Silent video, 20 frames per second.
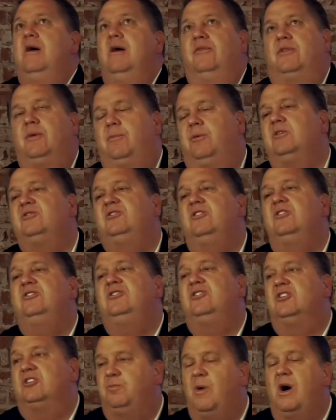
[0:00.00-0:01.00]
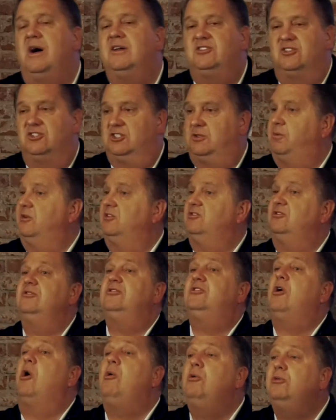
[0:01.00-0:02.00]
The person who's your sponsor is the person who
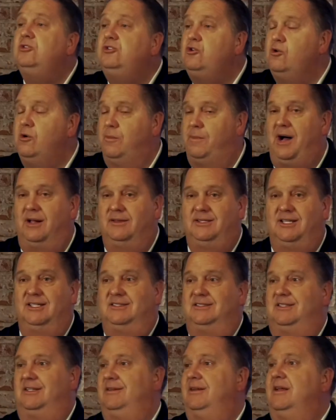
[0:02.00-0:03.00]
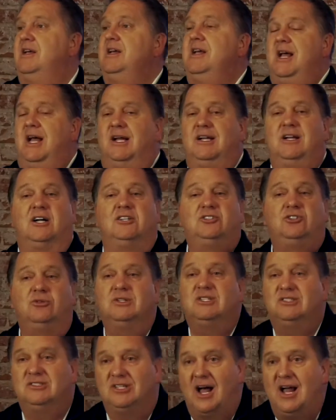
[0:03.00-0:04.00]
told you about this and got you
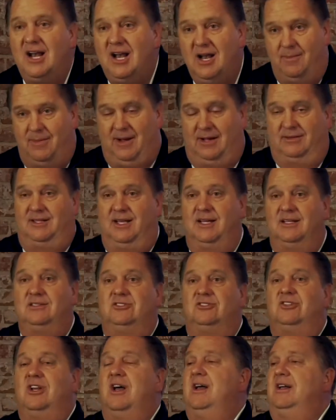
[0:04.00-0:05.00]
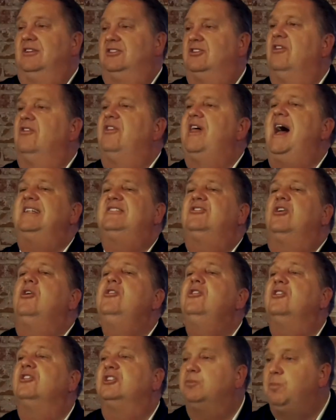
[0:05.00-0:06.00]
excited about this. So that's who
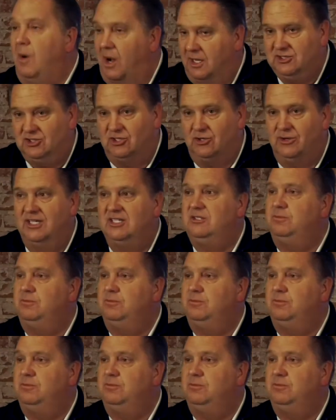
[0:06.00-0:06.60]
your sponsor is.